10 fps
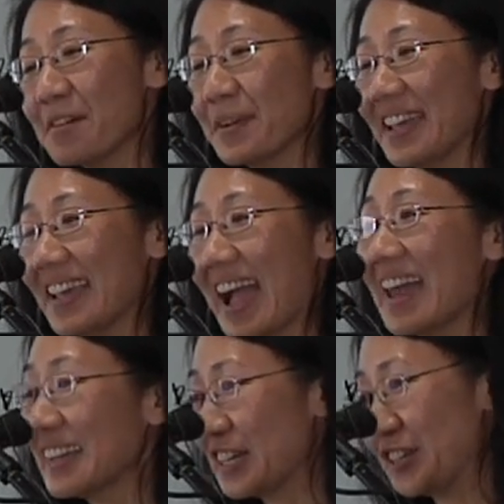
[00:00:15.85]
we
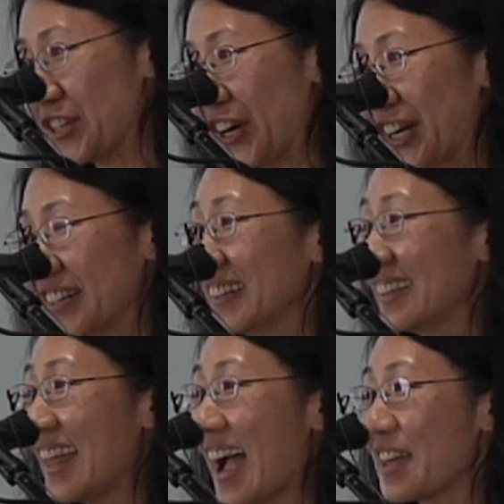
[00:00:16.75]
had a concern
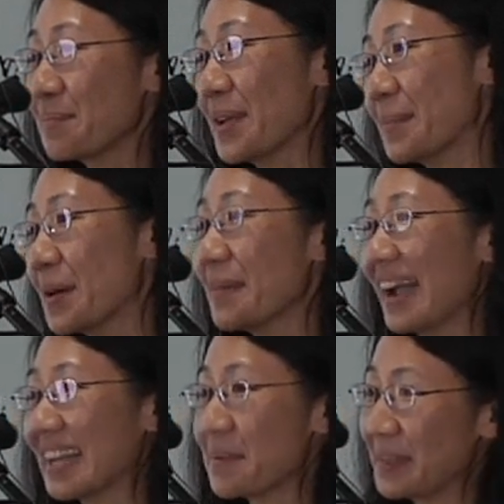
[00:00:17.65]
that people
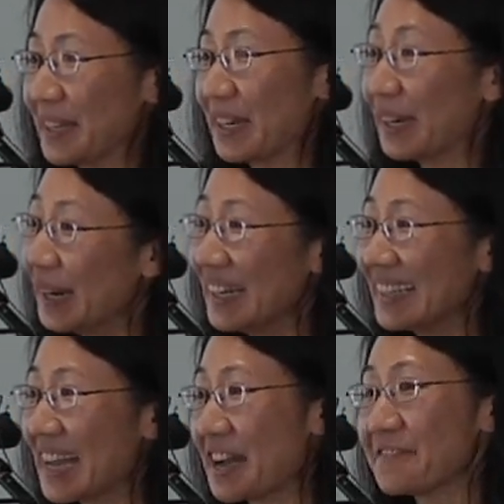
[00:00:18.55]
might not be here early
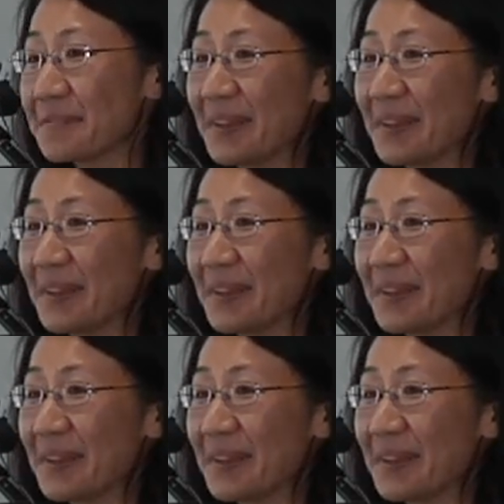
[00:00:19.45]
enough